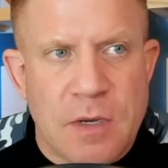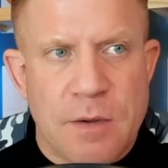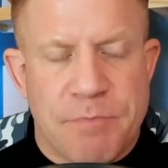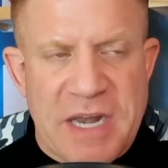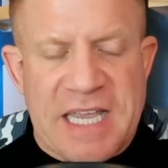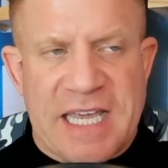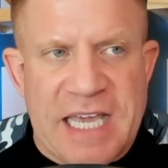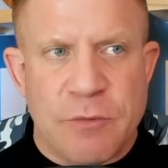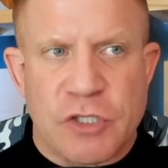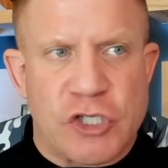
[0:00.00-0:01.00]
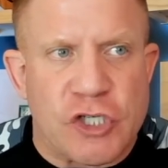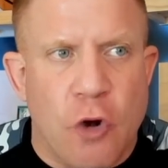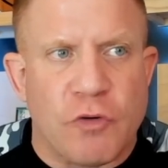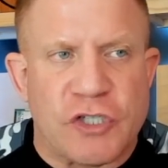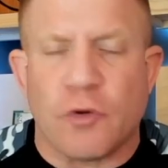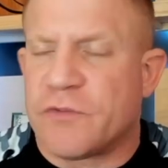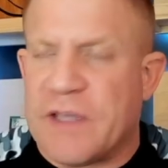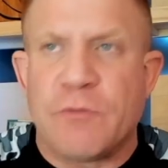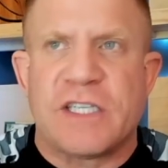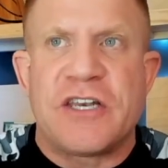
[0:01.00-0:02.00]
was so resourceful.
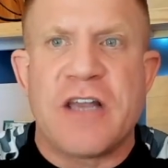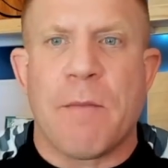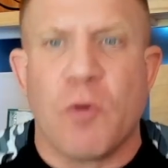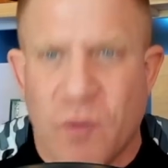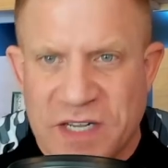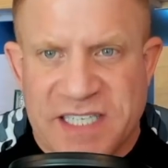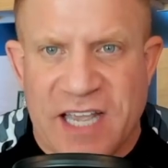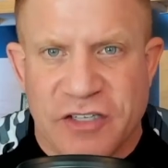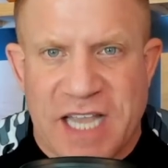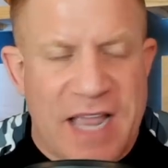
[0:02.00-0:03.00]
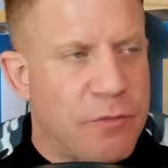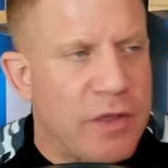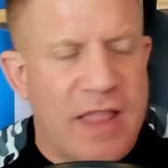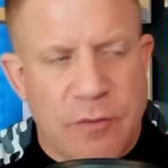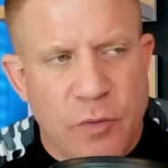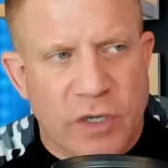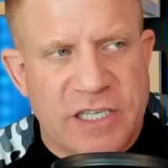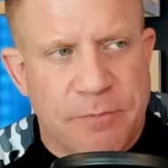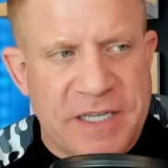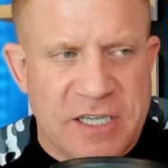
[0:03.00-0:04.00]
He was the number one sales guy. Like, we worked
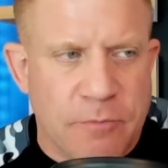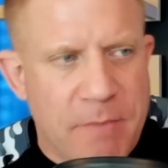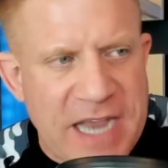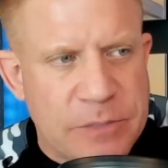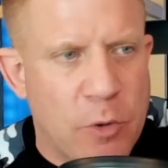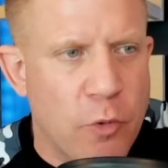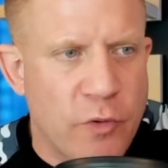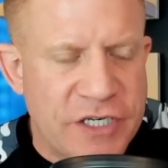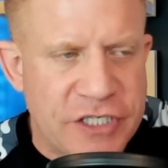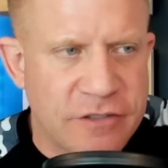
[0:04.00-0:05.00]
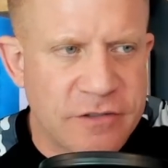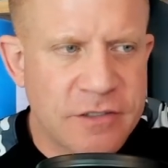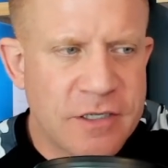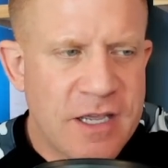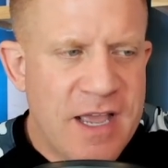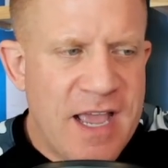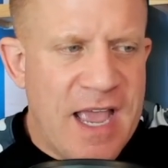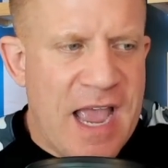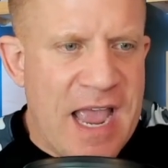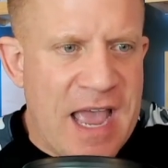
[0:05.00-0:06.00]
at a place called Mike's Mobile Windshield,
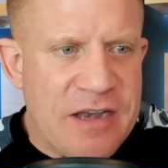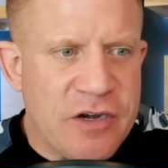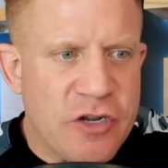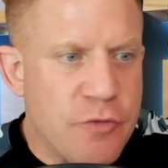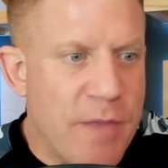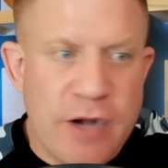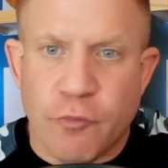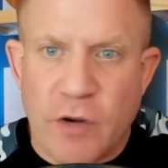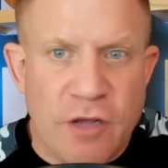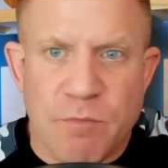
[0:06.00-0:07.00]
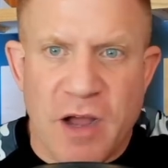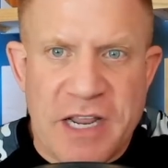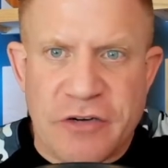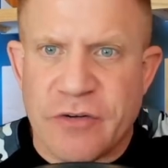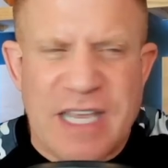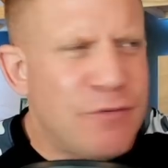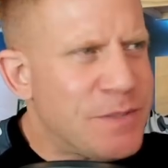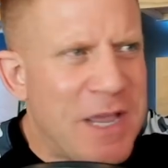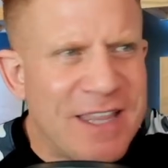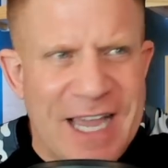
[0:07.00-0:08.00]
and you made real money, dude. He was making